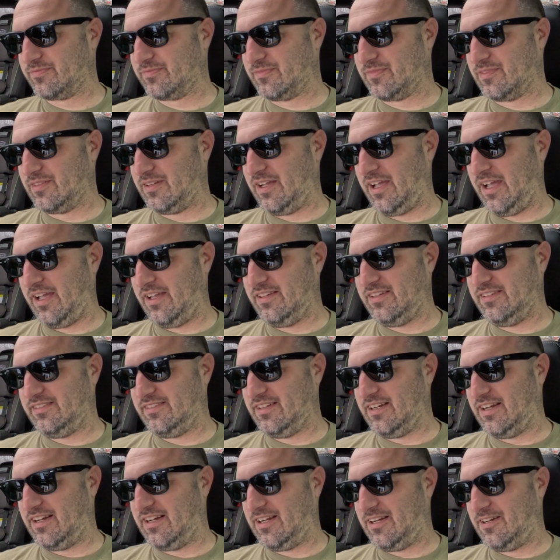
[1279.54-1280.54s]
he
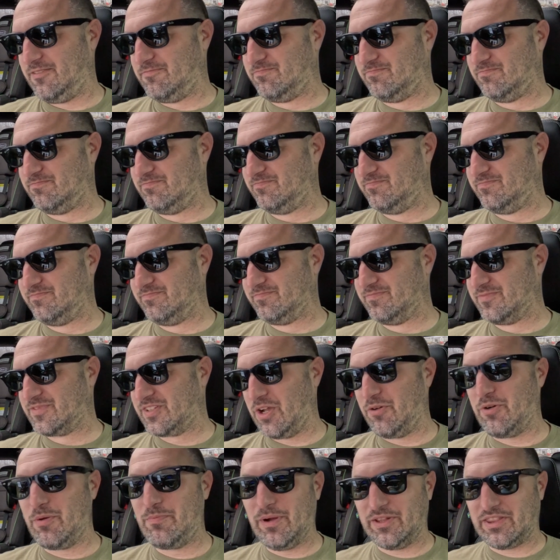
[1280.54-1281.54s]

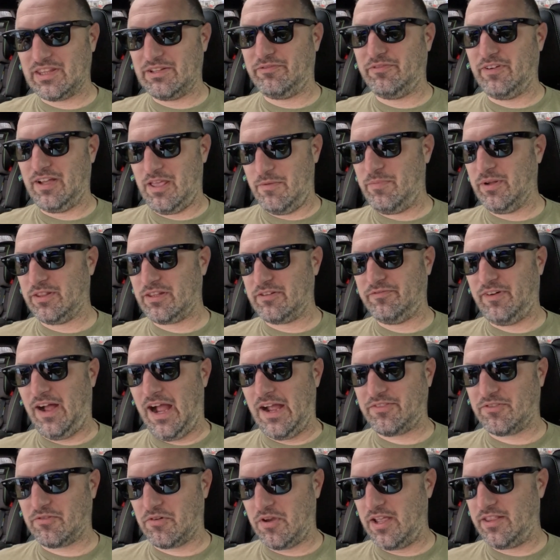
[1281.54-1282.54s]
put the
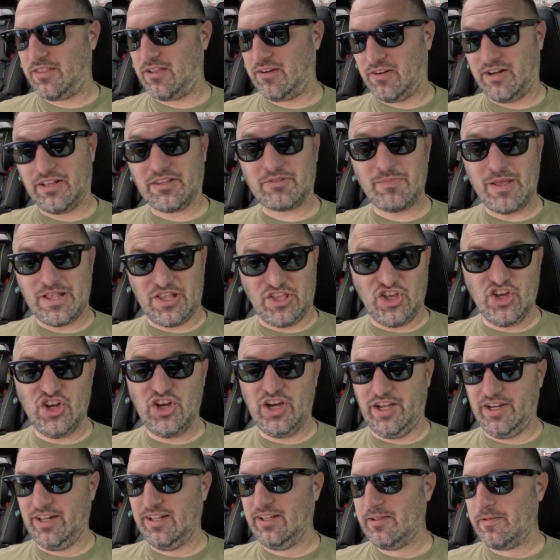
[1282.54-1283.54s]
5.3 in there and it's been
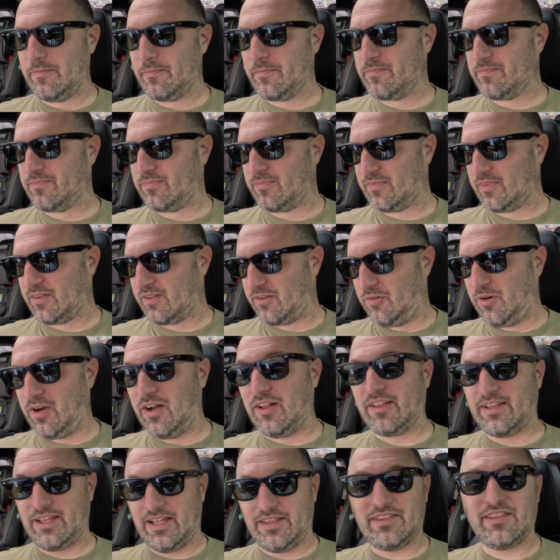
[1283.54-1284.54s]
good.
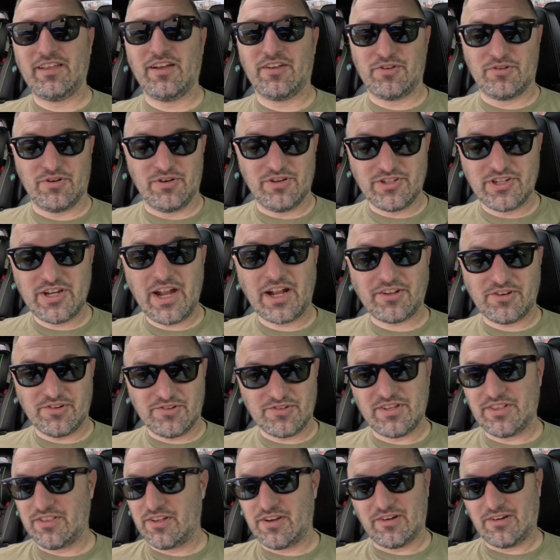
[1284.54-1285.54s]
Well, he had the other
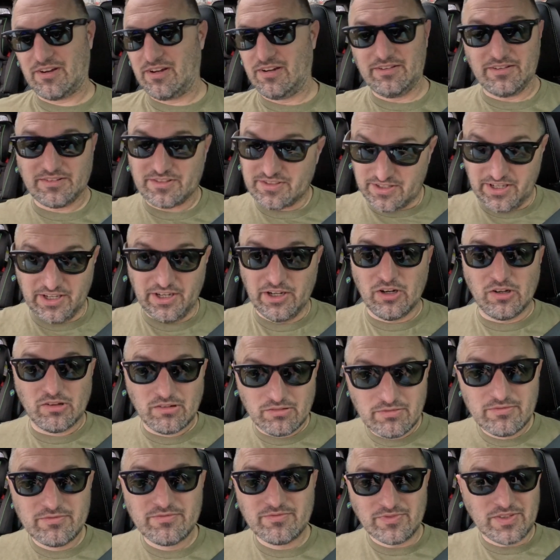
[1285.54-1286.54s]
injectors in there and still
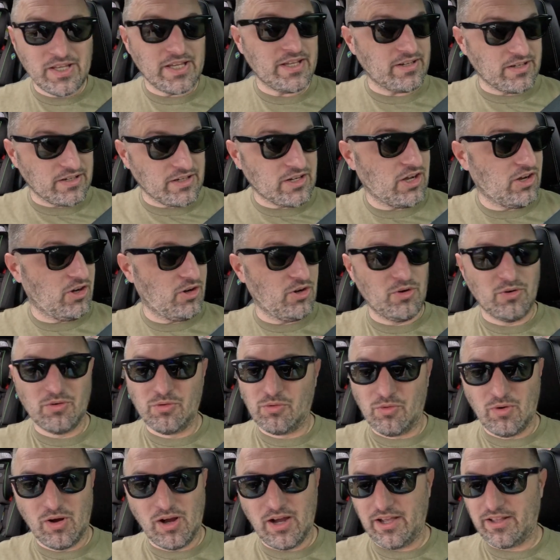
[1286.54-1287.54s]
didn't know
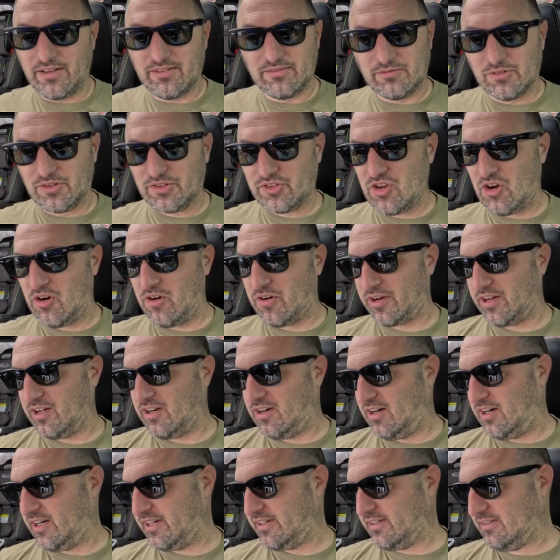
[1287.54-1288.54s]
what was going
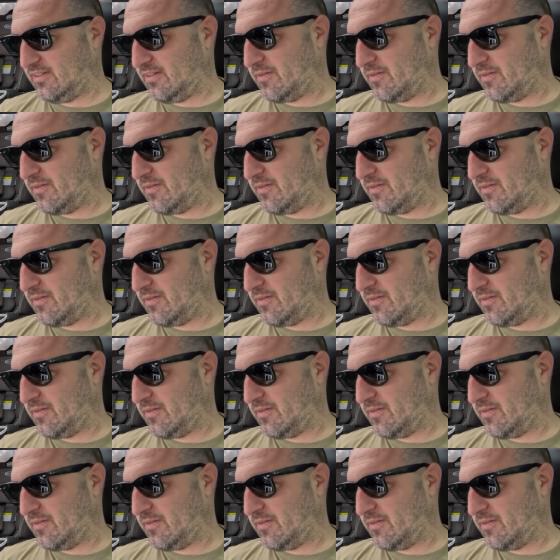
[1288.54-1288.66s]
on.